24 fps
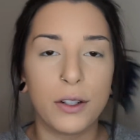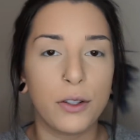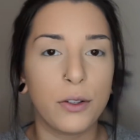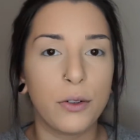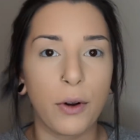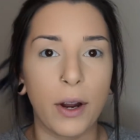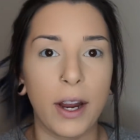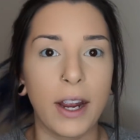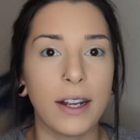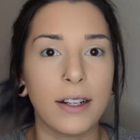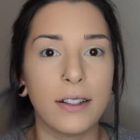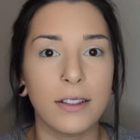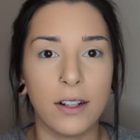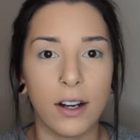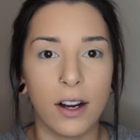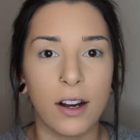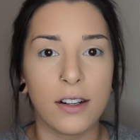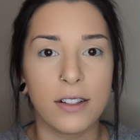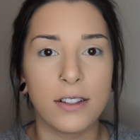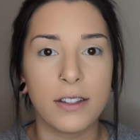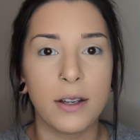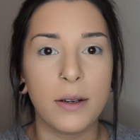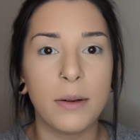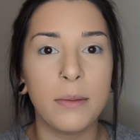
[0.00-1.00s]
great,
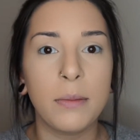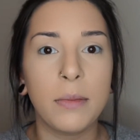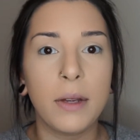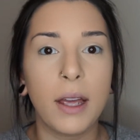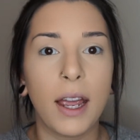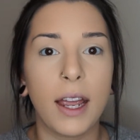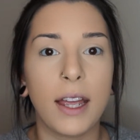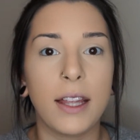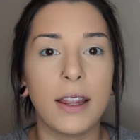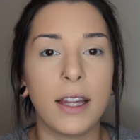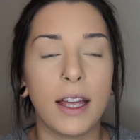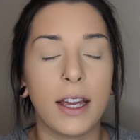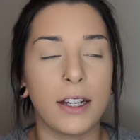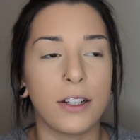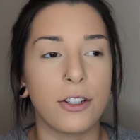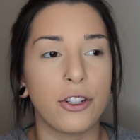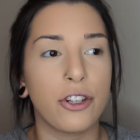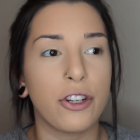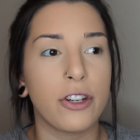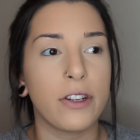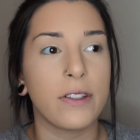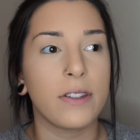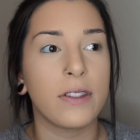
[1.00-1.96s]
awesome. And then she